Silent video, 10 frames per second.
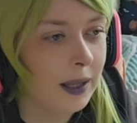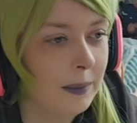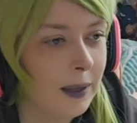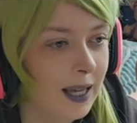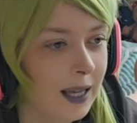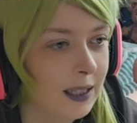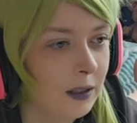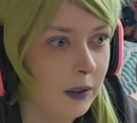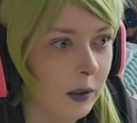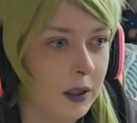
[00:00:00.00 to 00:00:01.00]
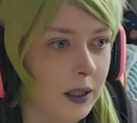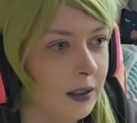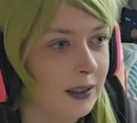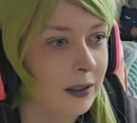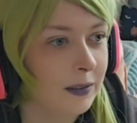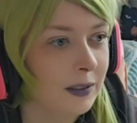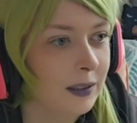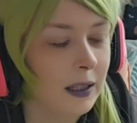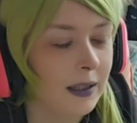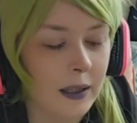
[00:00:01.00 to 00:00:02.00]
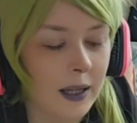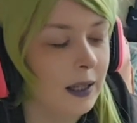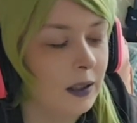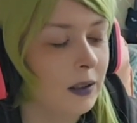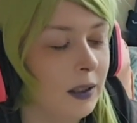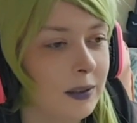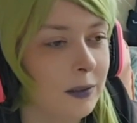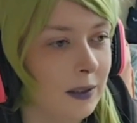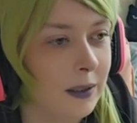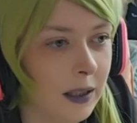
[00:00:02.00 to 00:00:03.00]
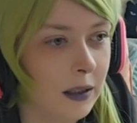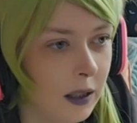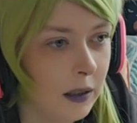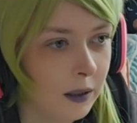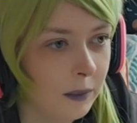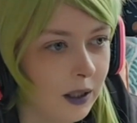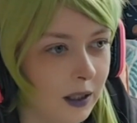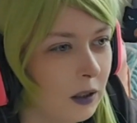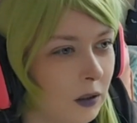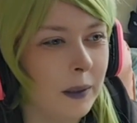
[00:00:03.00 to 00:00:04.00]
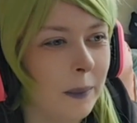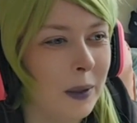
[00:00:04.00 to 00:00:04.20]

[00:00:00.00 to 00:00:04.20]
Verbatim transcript: Good morning, everyone. You've seen the title, you've seen the thumbnail.